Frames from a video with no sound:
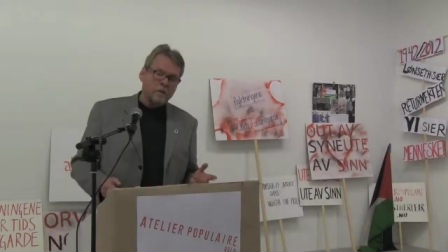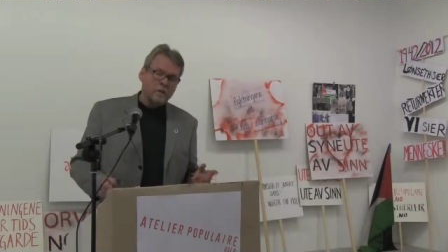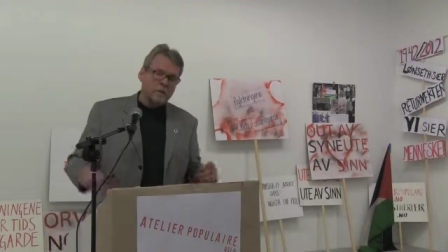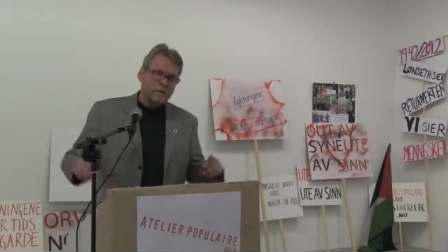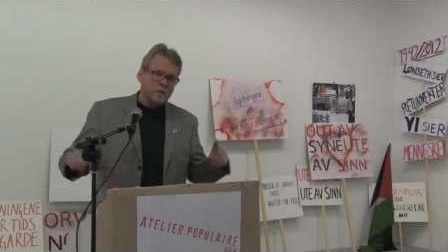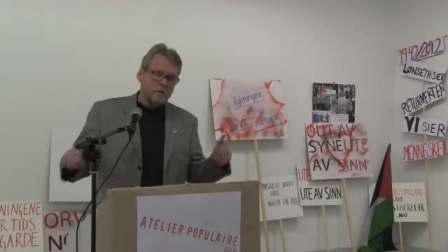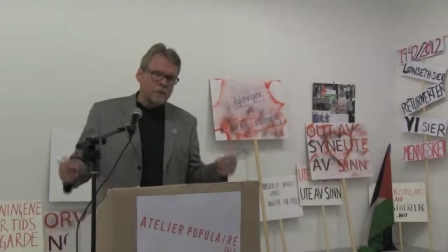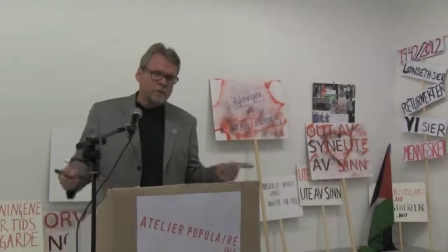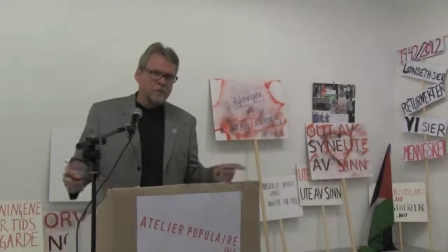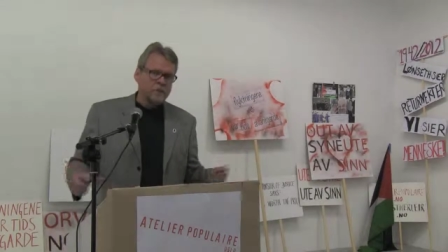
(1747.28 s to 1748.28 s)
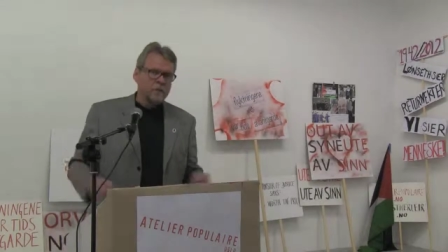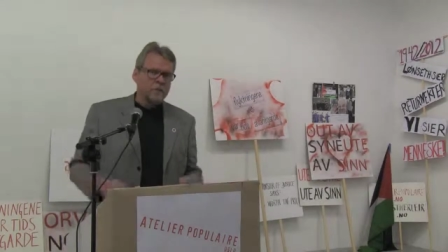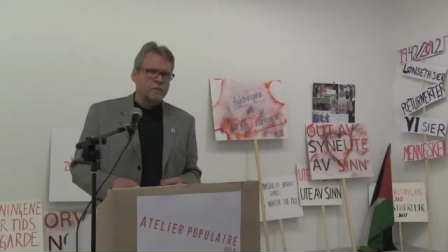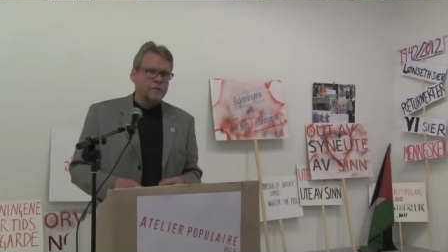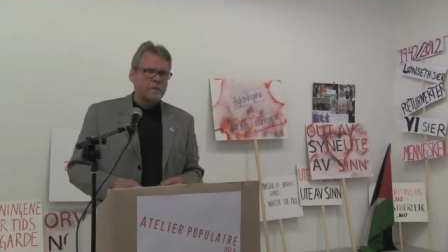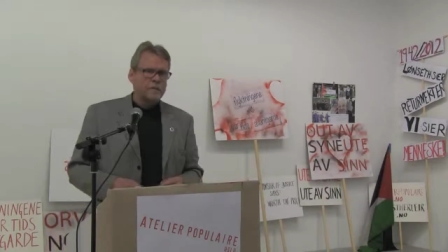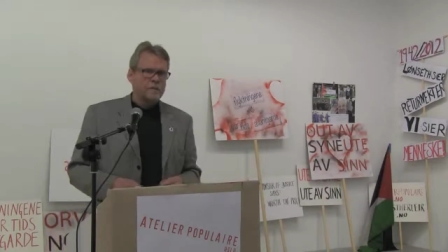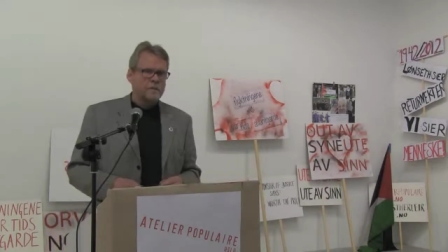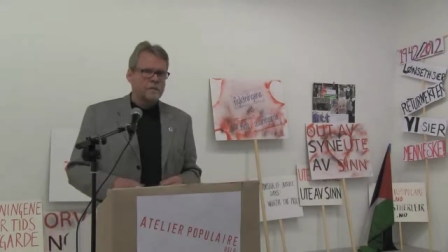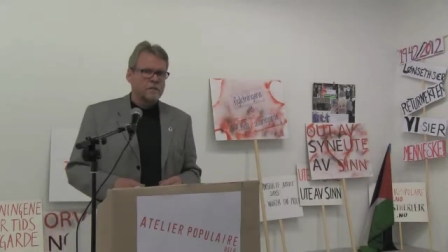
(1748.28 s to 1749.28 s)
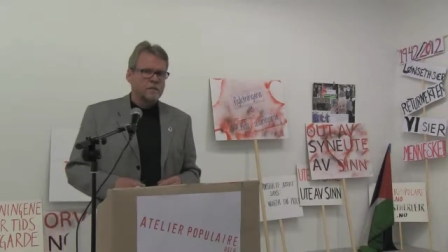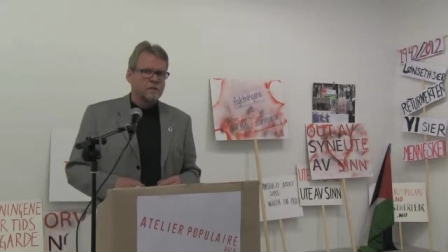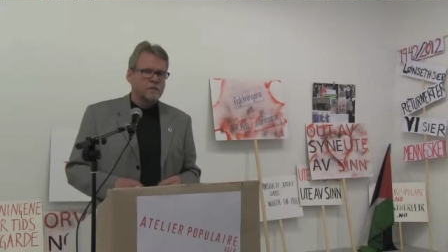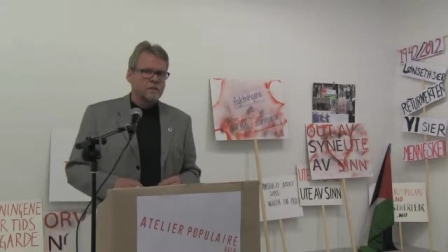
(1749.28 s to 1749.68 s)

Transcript: Maybe I should mention that in a parenthesis.